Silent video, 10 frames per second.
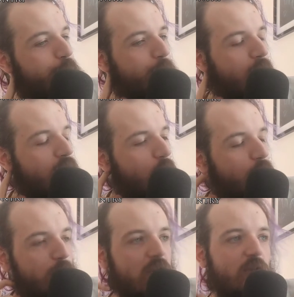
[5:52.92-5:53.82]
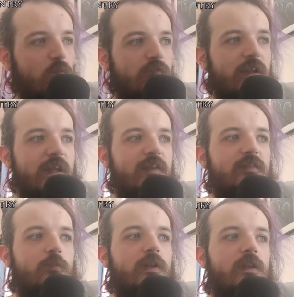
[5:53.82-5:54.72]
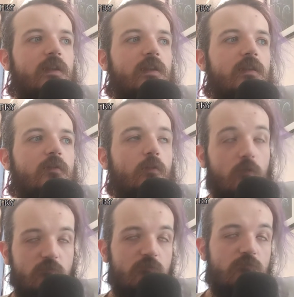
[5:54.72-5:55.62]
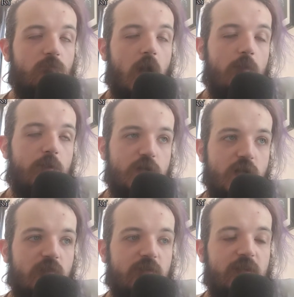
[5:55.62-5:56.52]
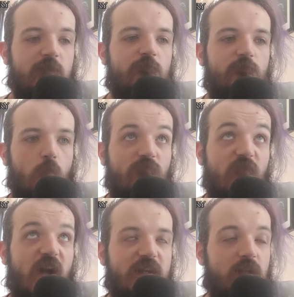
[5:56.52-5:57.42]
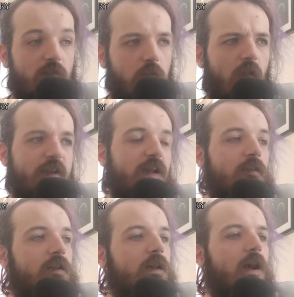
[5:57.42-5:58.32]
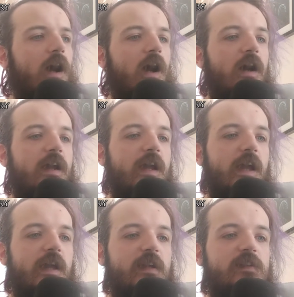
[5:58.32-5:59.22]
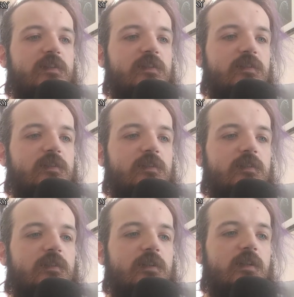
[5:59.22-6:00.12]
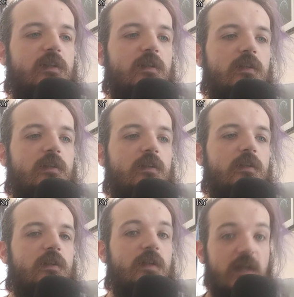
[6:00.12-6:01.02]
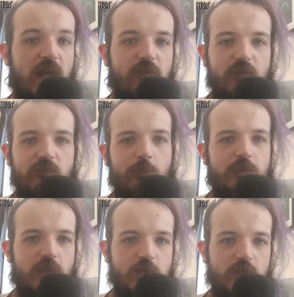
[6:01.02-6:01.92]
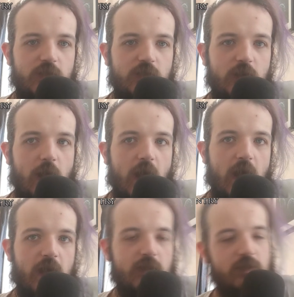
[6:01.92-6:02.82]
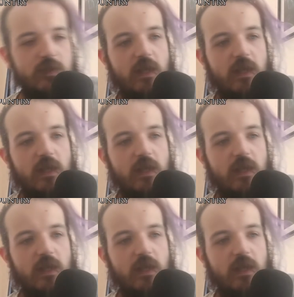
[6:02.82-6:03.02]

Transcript: But for me, what really gets it with, or Ihsahn really gets right, fucking hell, is he can have that repetition, and